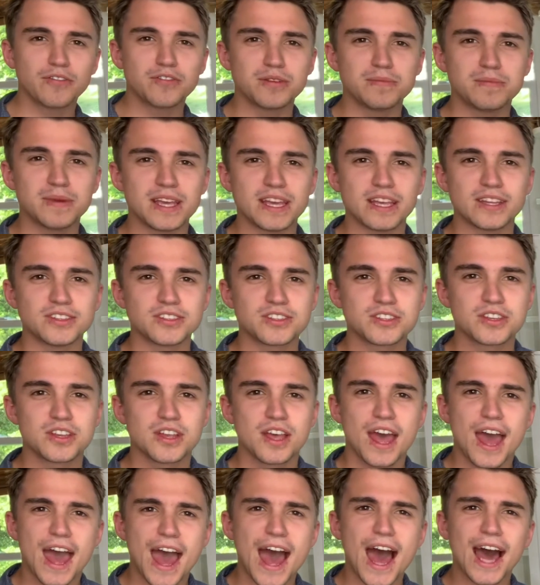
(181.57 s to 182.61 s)
beans
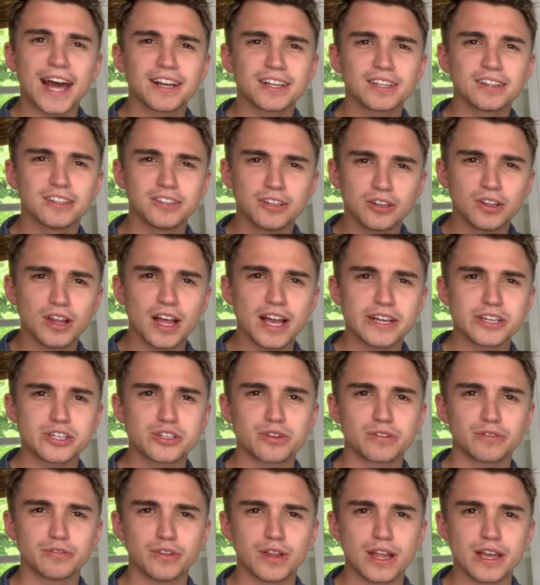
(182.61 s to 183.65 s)
add a little extra
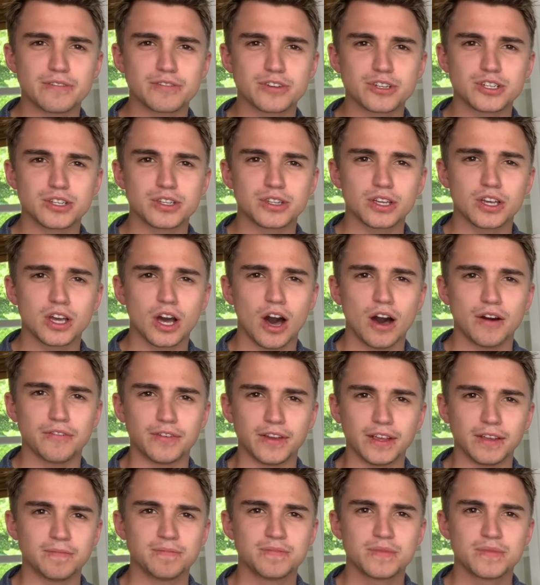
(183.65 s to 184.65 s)
flavor to the coffee.